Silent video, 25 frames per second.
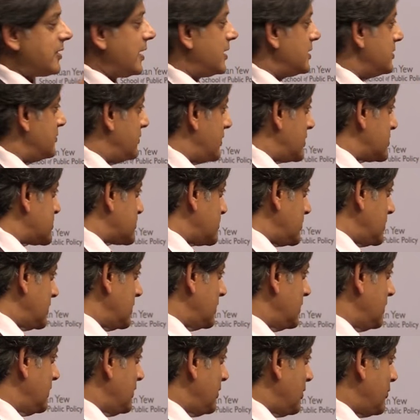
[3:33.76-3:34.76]
anniversary
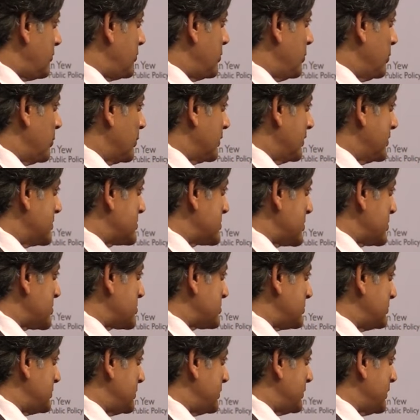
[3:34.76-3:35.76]
of the
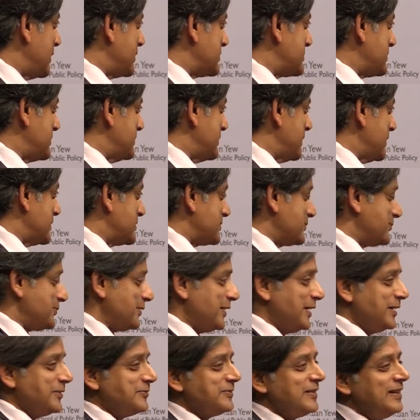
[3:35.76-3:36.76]
organization in nineteen
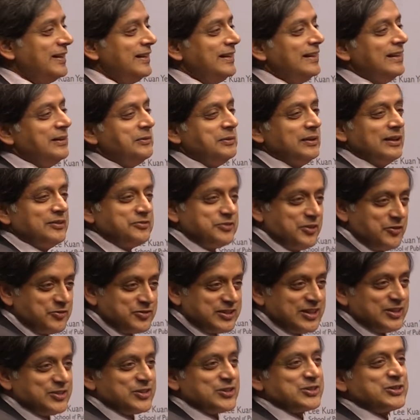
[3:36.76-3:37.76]
ninety-five. Well, the
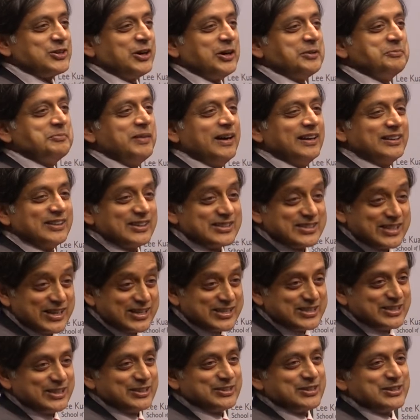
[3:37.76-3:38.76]
fiftieth has gone by, the
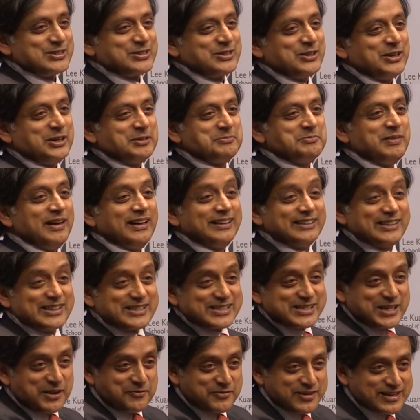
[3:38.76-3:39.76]
sixtieth has gone by, the
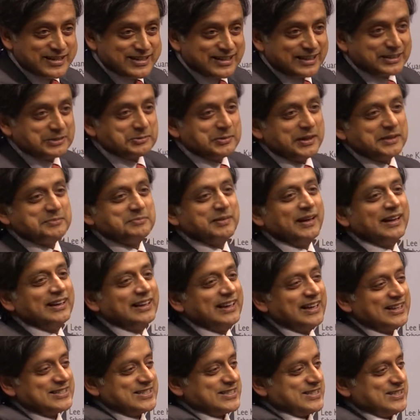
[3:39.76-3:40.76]
seventieth went by
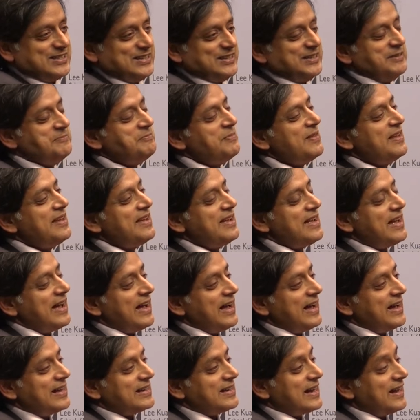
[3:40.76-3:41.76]
last year.
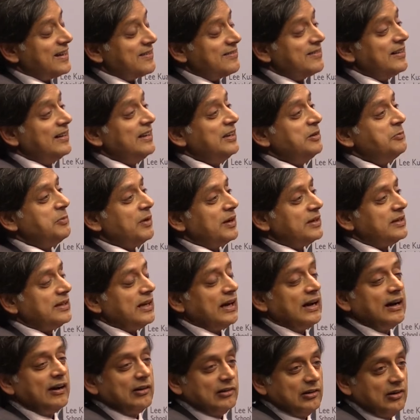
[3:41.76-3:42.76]
And I really wonder
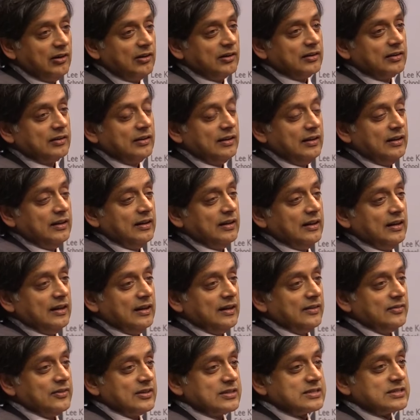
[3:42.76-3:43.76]
how long
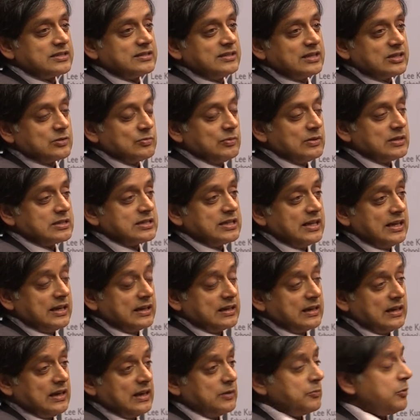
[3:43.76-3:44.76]
uh, this, this will
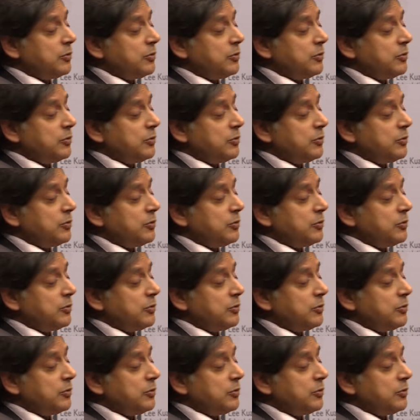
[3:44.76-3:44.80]
take. And